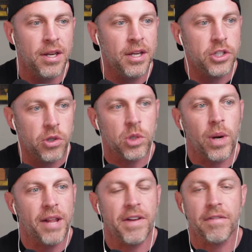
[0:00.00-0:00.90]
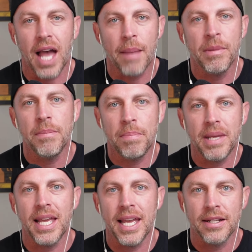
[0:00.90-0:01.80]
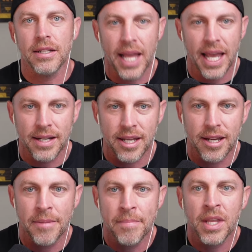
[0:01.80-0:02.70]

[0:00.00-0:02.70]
june 25th i'm going to be in atlanta